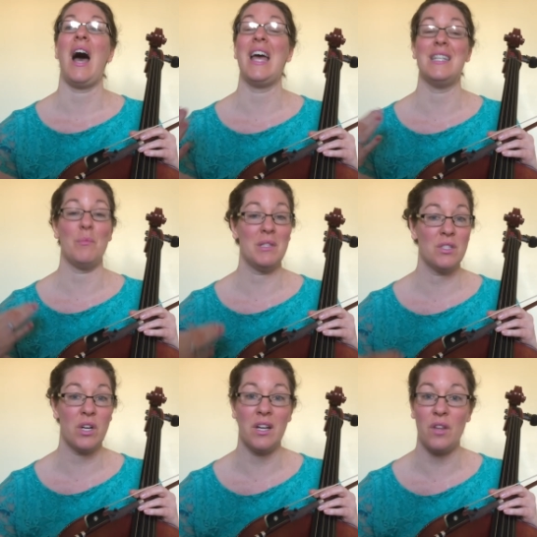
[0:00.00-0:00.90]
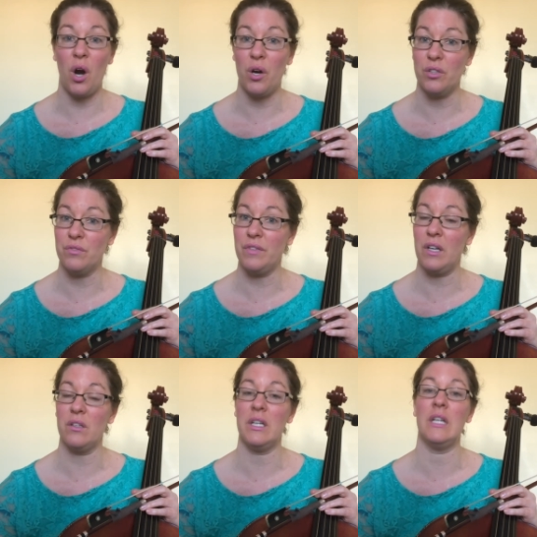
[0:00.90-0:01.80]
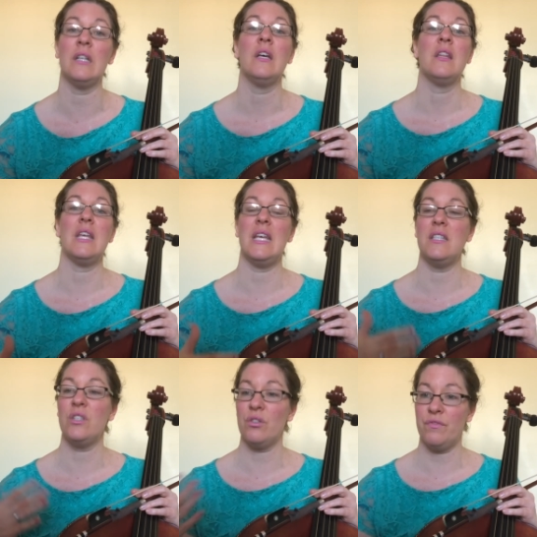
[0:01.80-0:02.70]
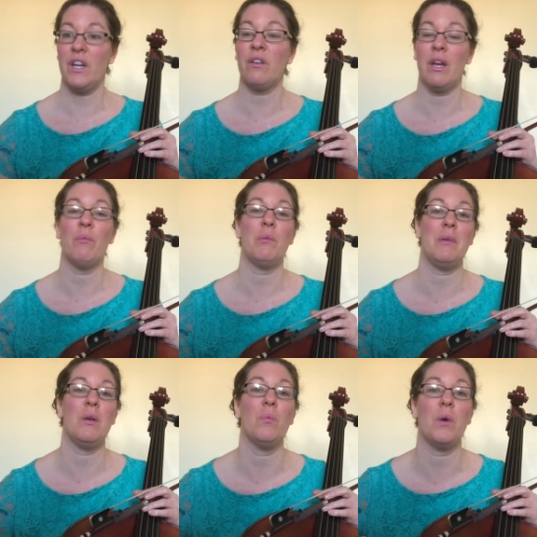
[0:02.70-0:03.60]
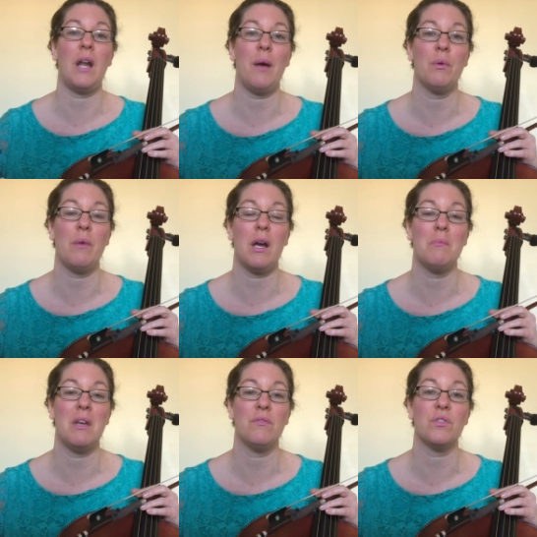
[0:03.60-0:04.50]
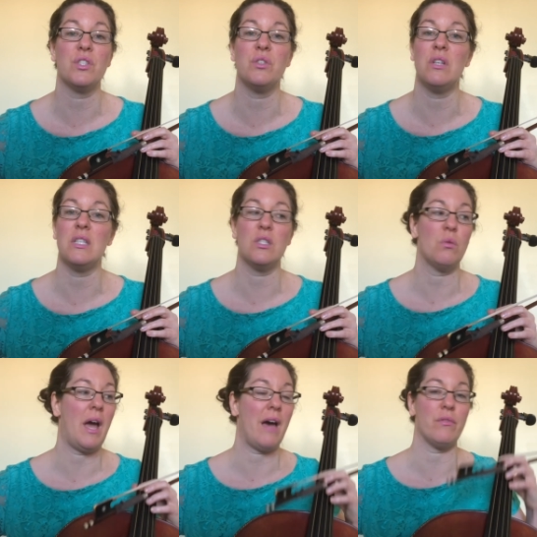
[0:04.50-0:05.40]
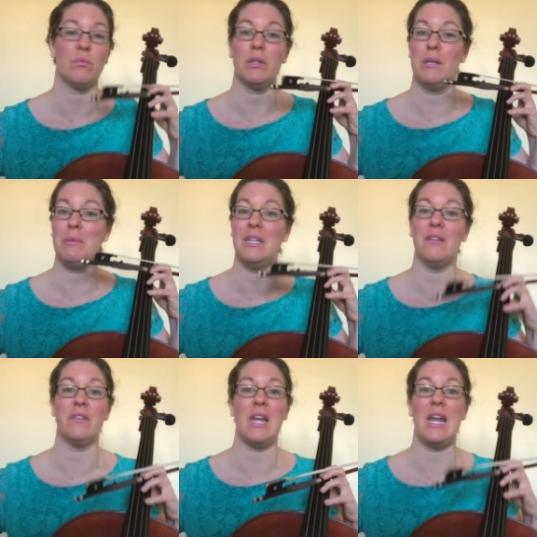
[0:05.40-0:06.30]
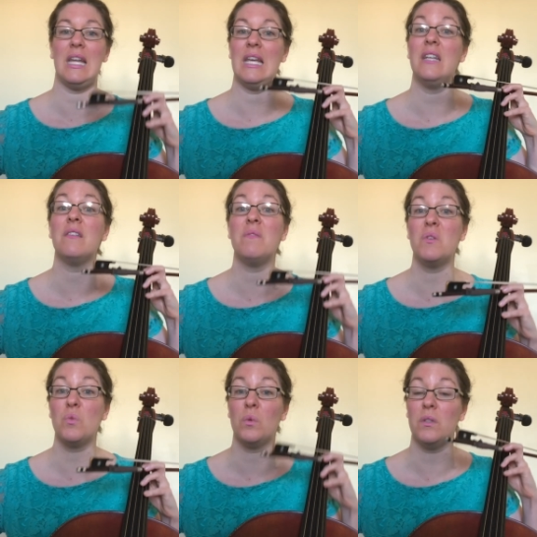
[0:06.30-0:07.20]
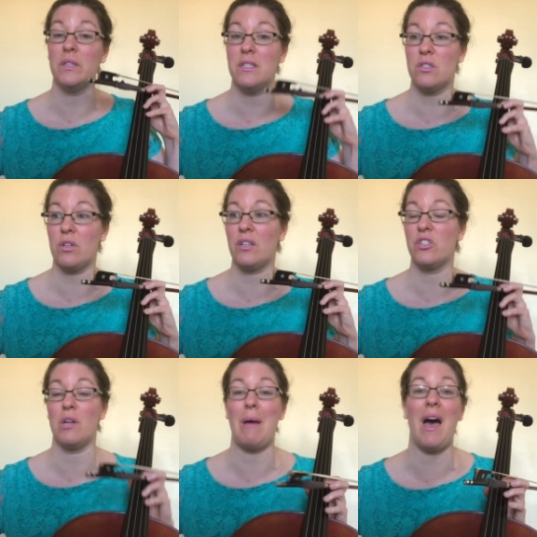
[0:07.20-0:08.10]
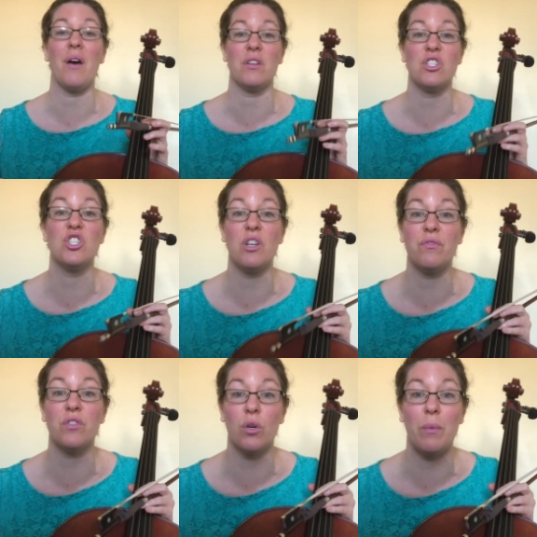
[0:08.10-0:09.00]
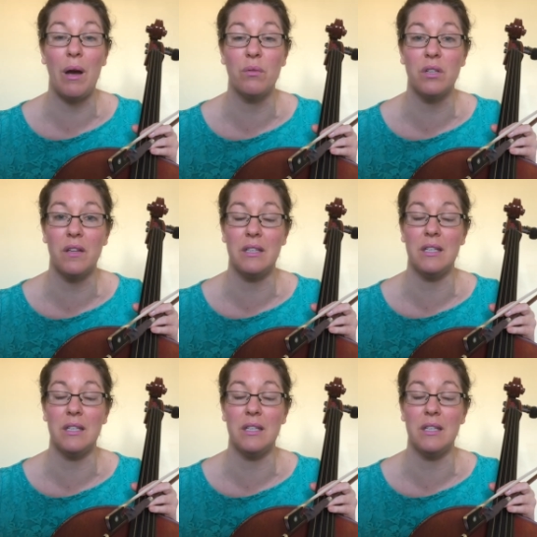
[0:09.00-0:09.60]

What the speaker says: I demonstrated the harder fingering. The easier fingering would be what I would recommend for students who haven't really been given any individual instruction about how to shift around on